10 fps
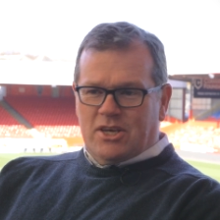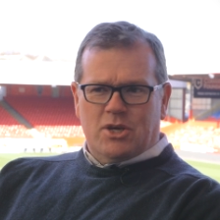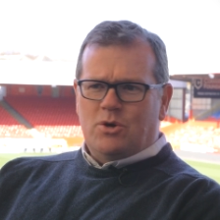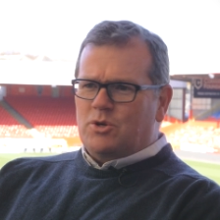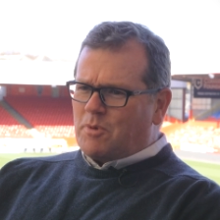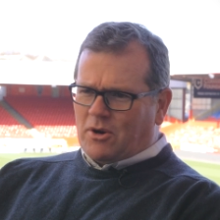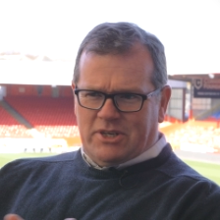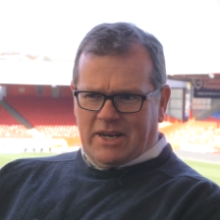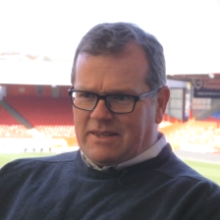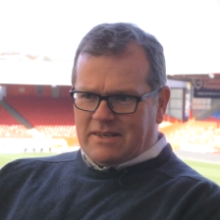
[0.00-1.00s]
Huge
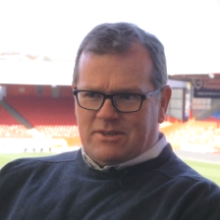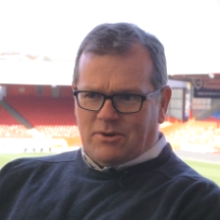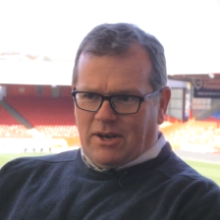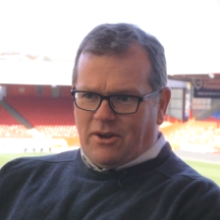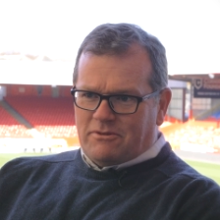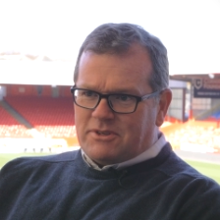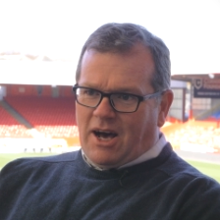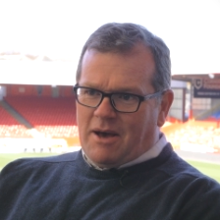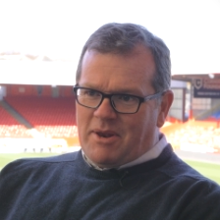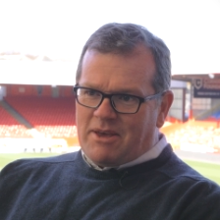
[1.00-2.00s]
project that took a lot of
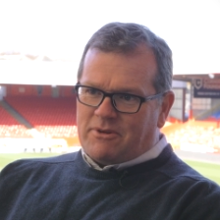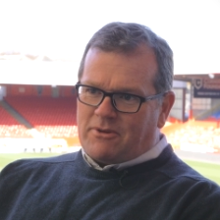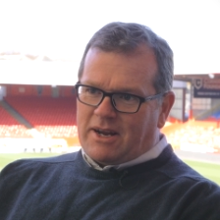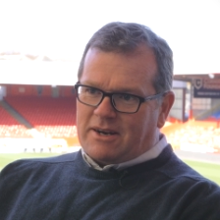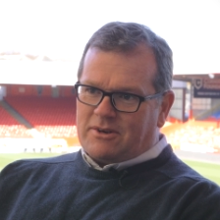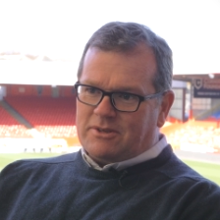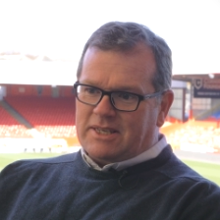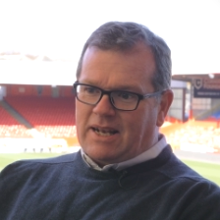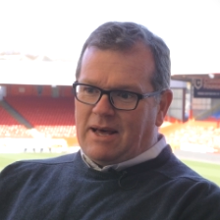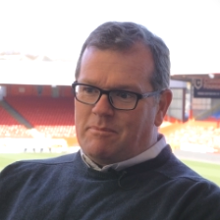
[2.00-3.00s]
time and effort right across
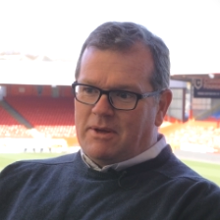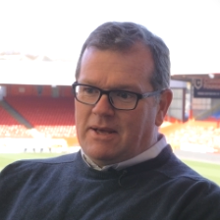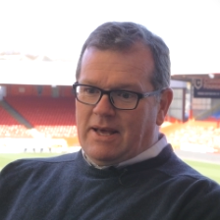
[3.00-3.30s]
the club.